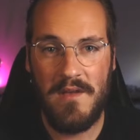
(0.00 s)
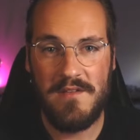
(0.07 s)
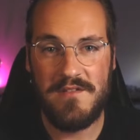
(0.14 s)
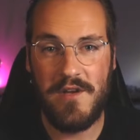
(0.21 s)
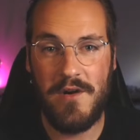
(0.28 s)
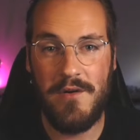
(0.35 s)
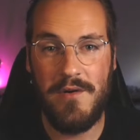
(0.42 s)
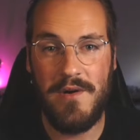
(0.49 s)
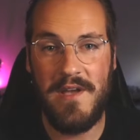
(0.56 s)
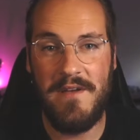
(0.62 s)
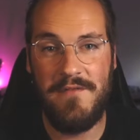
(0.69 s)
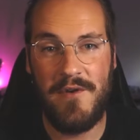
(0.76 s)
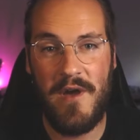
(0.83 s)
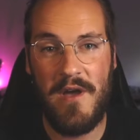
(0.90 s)
So
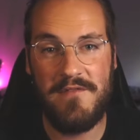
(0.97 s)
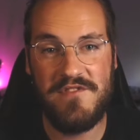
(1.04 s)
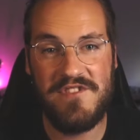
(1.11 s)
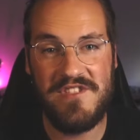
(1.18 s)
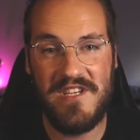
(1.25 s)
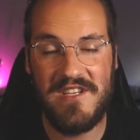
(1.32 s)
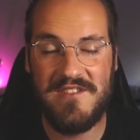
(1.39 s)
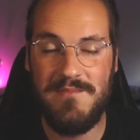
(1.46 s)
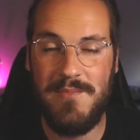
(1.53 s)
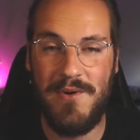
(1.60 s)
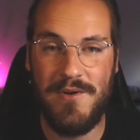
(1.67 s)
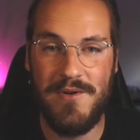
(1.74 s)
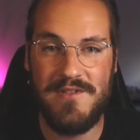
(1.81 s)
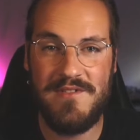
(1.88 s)
if you have six
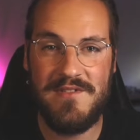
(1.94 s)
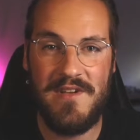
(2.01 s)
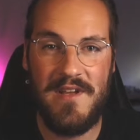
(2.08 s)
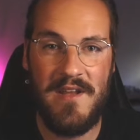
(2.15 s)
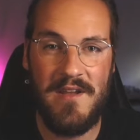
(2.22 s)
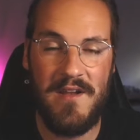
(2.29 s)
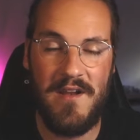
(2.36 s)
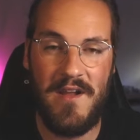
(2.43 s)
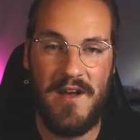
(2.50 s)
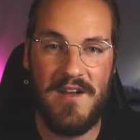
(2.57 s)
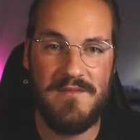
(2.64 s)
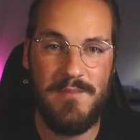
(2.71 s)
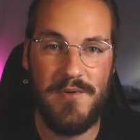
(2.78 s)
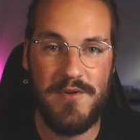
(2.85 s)
boards and the
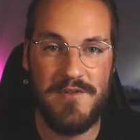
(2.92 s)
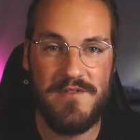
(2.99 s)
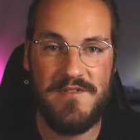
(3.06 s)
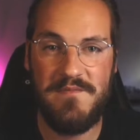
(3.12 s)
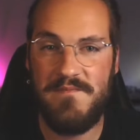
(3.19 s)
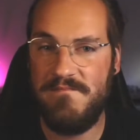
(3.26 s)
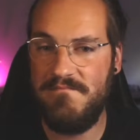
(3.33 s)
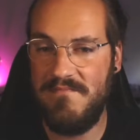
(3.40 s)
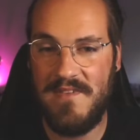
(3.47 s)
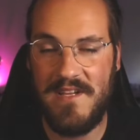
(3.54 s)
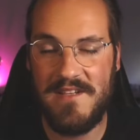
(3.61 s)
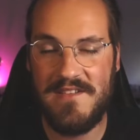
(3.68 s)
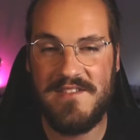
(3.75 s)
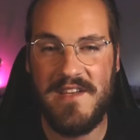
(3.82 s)
last board,
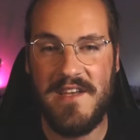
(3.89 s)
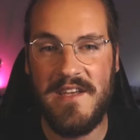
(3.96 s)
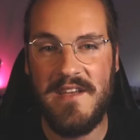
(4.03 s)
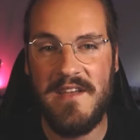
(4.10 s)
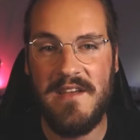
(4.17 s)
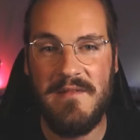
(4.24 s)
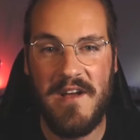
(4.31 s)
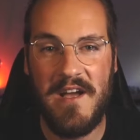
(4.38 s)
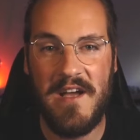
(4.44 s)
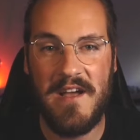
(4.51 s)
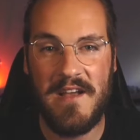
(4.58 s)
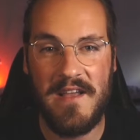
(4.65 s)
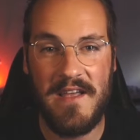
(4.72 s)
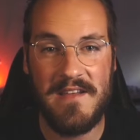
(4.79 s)
let's say,
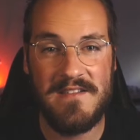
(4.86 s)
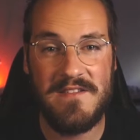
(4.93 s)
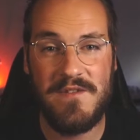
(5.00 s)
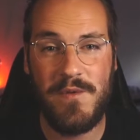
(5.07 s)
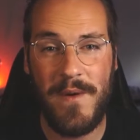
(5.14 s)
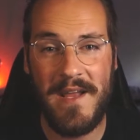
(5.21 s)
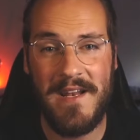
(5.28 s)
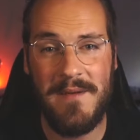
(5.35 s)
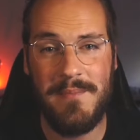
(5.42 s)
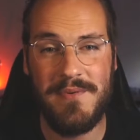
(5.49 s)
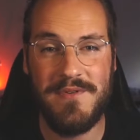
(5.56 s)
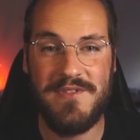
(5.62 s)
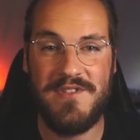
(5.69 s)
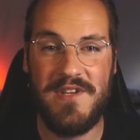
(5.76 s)
uh, gets twenty
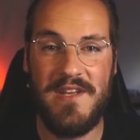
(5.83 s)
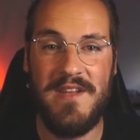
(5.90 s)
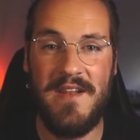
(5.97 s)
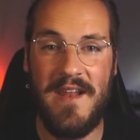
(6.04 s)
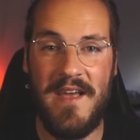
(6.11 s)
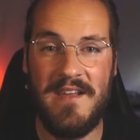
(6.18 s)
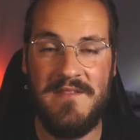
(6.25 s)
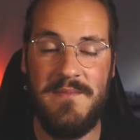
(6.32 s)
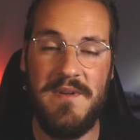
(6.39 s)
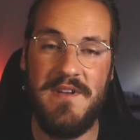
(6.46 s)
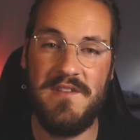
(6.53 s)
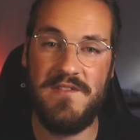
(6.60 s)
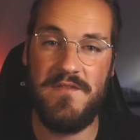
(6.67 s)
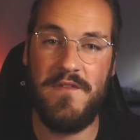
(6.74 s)
percent less
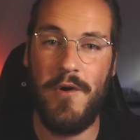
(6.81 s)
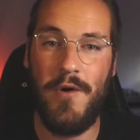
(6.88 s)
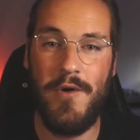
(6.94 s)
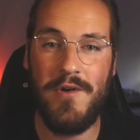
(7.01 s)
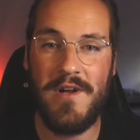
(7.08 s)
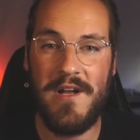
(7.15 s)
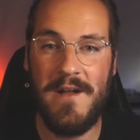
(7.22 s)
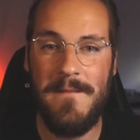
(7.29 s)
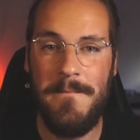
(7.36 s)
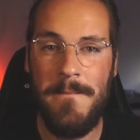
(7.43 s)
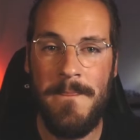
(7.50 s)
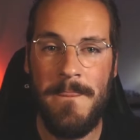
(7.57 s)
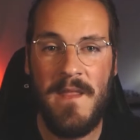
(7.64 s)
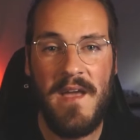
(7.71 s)
because of Kolka,
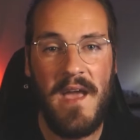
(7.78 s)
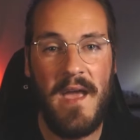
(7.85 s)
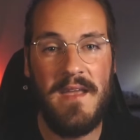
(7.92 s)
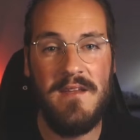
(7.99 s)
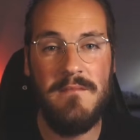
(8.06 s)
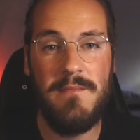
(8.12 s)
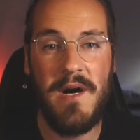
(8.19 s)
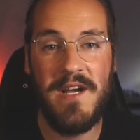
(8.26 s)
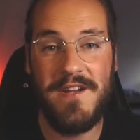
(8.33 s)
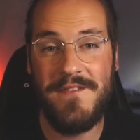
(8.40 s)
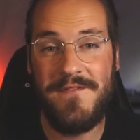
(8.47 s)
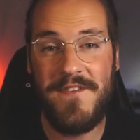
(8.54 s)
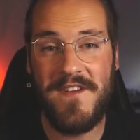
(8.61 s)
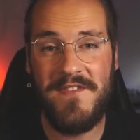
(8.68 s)
and you buy the
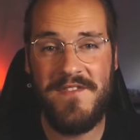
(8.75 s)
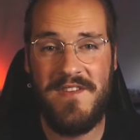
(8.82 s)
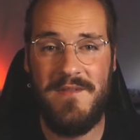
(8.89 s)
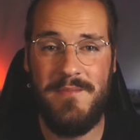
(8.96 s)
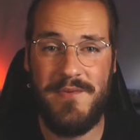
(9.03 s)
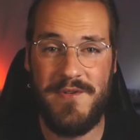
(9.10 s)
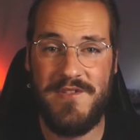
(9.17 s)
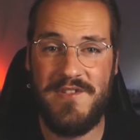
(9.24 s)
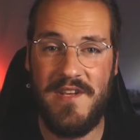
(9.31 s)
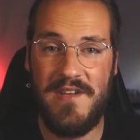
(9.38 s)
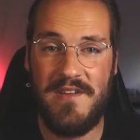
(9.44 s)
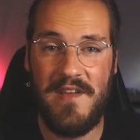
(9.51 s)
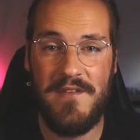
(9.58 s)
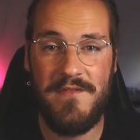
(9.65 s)
fifteen
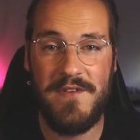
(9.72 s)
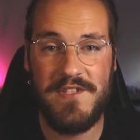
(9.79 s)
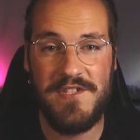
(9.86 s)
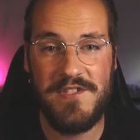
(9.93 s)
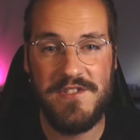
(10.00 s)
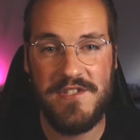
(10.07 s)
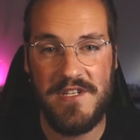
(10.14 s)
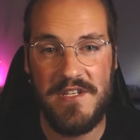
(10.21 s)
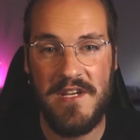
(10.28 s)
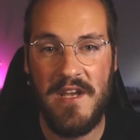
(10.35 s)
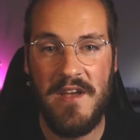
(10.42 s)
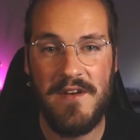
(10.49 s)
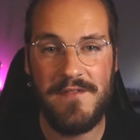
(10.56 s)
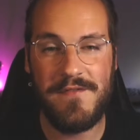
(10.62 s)
percent efficiency
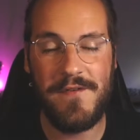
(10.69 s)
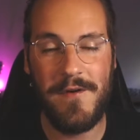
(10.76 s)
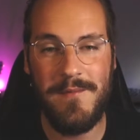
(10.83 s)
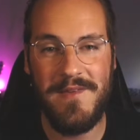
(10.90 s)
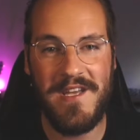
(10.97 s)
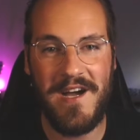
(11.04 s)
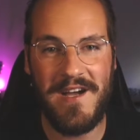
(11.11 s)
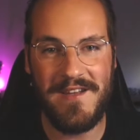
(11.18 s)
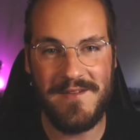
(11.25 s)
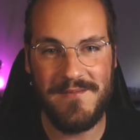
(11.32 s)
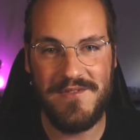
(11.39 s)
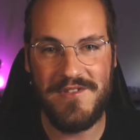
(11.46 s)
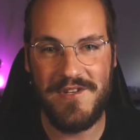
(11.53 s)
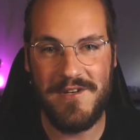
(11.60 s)
from the
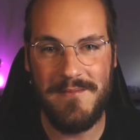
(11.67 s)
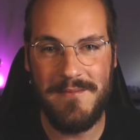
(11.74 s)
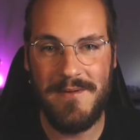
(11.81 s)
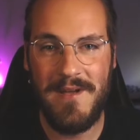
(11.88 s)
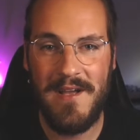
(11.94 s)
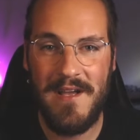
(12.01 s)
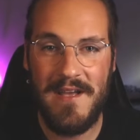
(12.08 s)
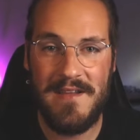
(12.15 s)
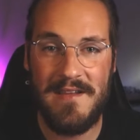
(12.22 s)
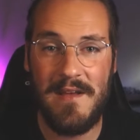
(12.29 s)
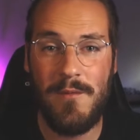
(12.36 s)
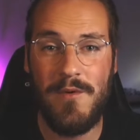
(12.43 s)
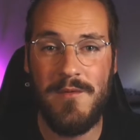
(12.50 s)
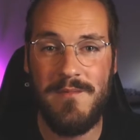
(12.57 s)
item shop,
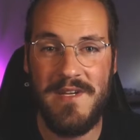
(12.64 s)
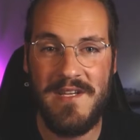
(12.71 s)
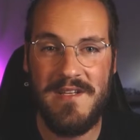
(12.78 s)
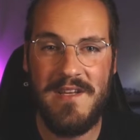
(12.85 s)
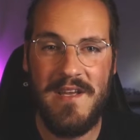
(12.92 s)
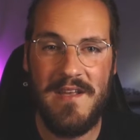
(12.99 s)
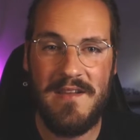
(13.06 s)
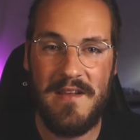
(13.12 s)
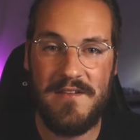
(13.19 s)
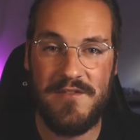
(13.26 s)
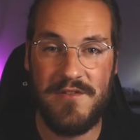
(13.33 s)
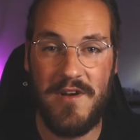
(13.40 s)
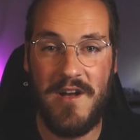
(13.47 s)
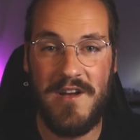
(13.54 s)
that will mean that
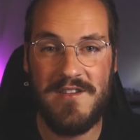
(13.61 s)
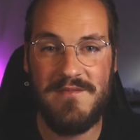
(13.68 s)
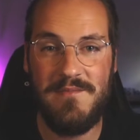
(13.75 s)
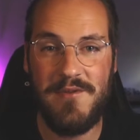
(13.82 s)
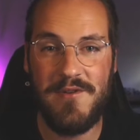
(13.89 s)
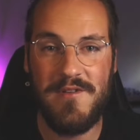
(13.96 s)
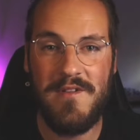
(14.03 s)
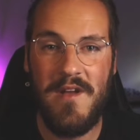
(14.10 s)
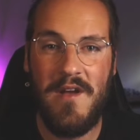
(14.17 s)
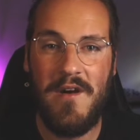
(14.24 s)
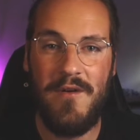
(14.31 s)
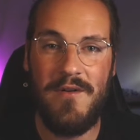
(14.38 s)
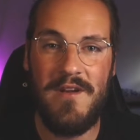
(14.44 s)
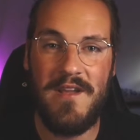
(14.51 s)
your last board
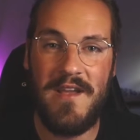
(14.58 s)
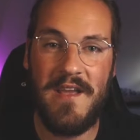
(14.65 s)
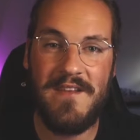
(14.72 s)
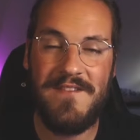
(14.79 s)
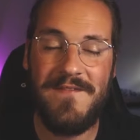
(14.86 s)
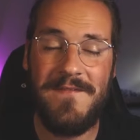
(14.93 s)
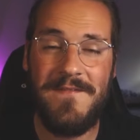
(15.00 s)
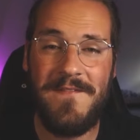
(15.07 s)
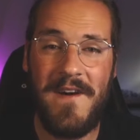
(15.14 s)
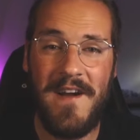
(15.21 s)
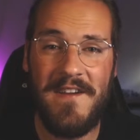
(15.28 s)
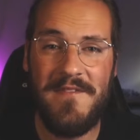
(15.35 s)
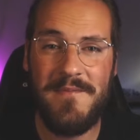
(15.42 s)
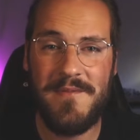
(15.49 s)
only gets
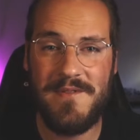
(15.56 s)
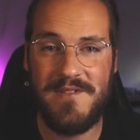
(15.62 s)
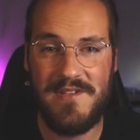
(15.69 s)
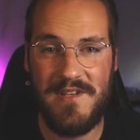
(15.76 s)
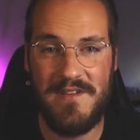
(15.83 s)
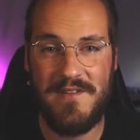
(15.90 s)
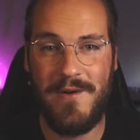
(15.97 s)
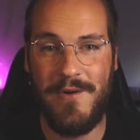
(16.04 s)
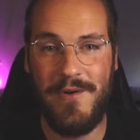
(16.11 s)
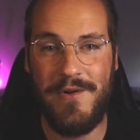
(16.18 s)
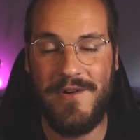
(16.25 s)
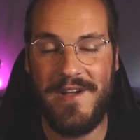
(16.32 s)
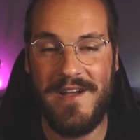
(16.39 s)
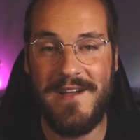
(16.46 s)
five percent
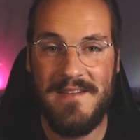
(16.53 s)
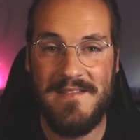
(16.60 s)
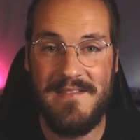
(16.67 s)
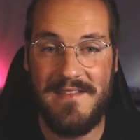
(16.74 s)
Kolka.